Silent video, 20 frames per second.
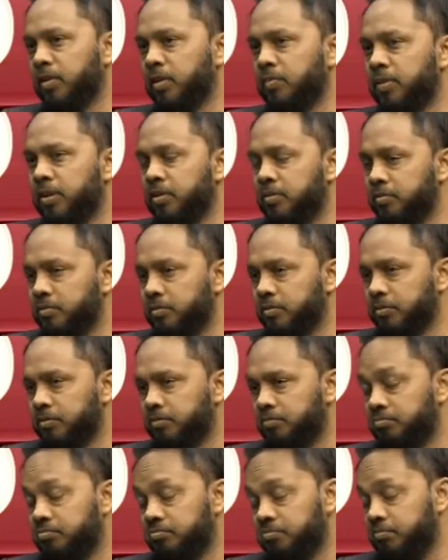into
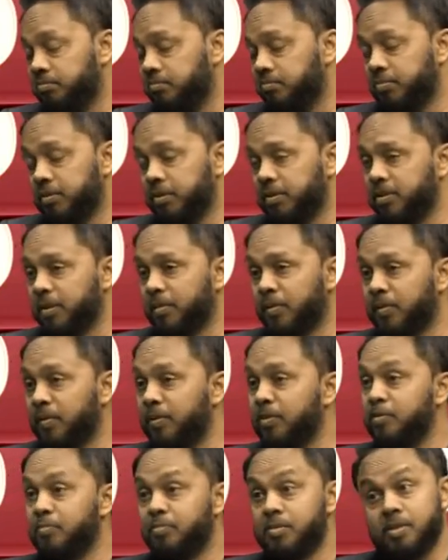some of them
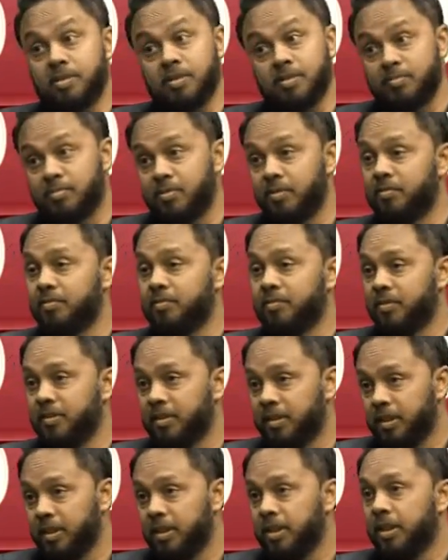into prison
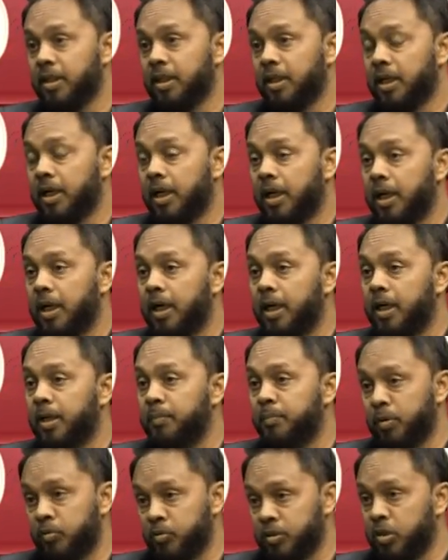i know um,
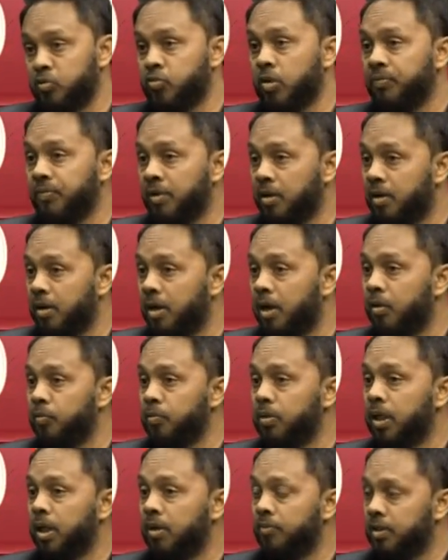because they're driving a car
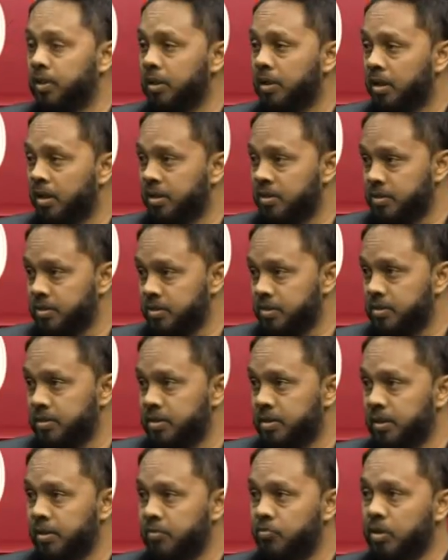without any license
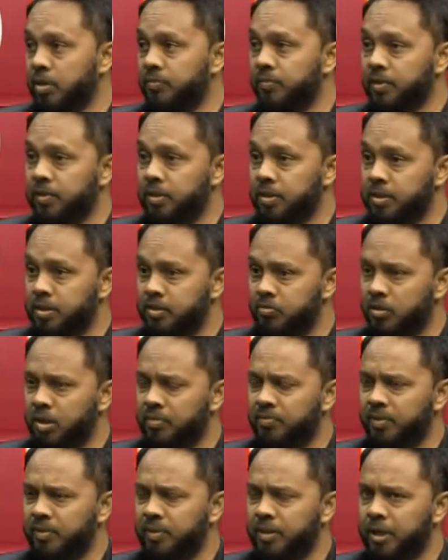they're driving this and
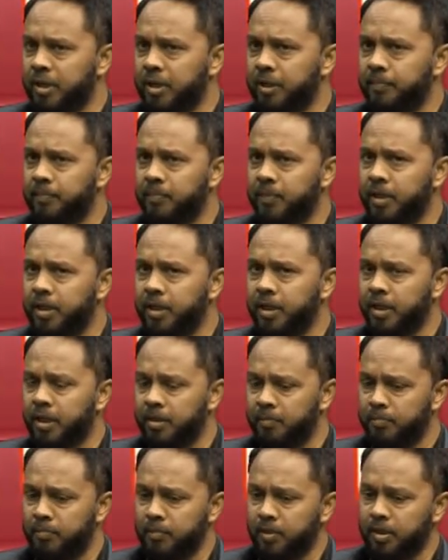driving that they get
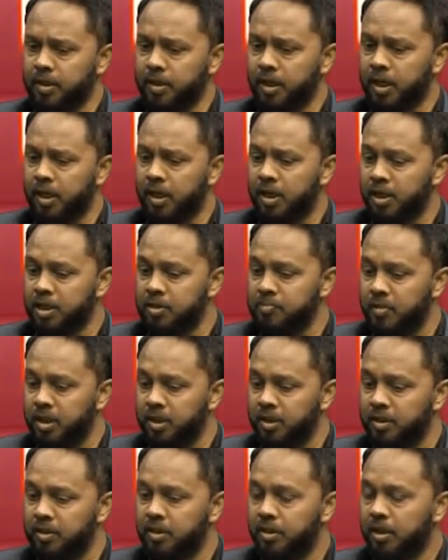they collect
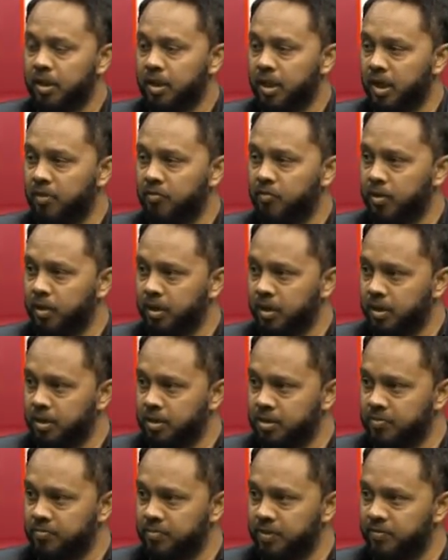money, everyone
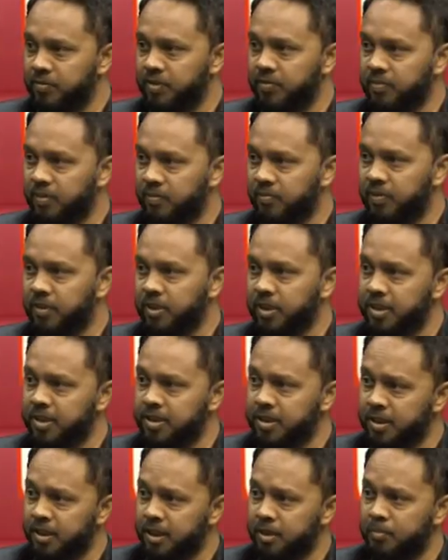gets 50 50
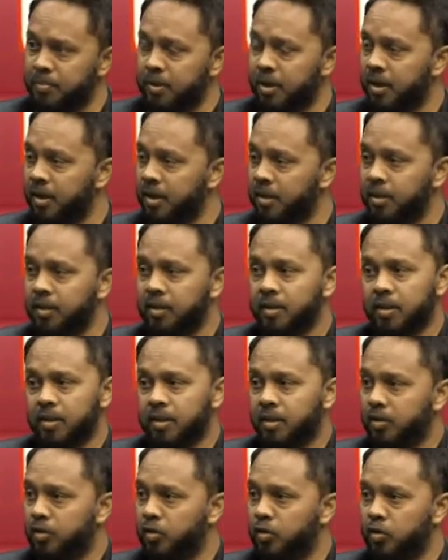each and they buy.
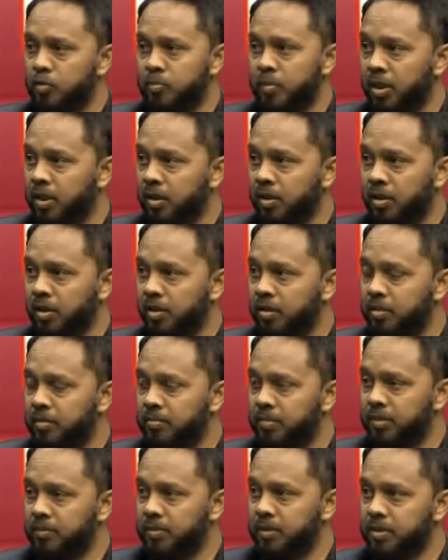Mm. Oh my God, yeah.
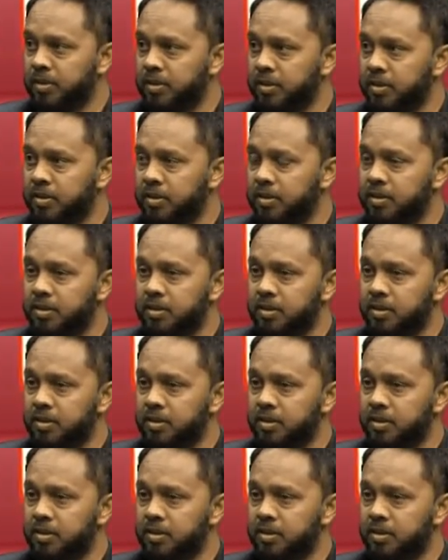my man, it's, it's, it's,